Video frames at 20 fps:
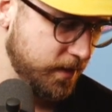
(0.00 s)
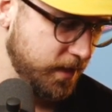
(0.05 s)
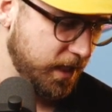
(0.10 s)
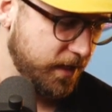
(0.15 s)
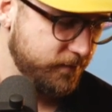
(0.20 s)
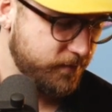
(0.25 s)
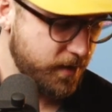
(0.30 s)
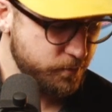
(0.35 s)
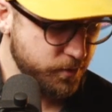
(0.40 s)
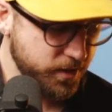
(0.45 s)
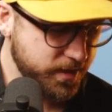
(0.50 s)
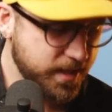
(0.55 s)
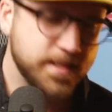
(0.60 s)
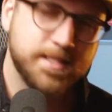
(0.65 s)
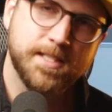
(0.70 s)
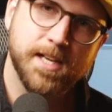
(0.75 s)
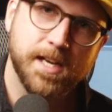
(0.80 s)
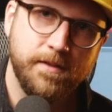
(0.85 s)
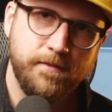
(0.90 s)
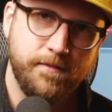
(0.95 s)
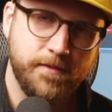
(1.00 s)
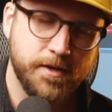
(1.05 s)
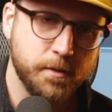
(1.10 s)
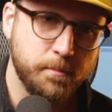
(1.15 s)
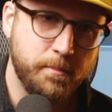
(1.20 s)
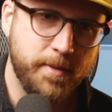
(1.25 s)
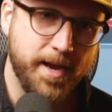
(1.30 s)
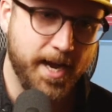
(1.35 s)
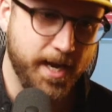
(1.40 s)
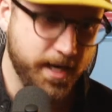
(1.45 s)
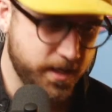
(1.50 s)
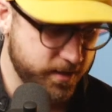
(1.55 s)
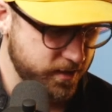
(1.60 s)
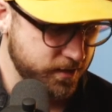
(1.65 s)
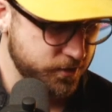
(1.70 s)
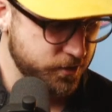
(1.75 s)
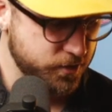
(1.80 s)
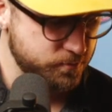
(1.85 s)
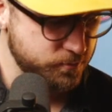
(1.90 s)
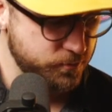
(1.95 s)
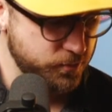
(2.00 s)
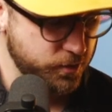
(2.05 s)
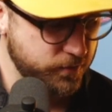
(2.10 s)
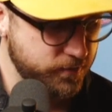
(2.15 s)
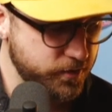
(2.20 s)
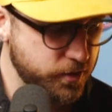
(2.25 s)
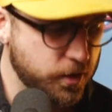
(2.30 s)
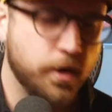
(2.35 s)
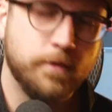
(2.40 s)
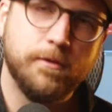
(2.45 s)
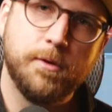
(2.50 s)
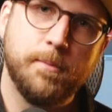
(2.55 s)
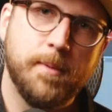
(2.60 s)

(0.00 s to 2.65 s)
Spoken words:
If I bring that second finger back and just move it over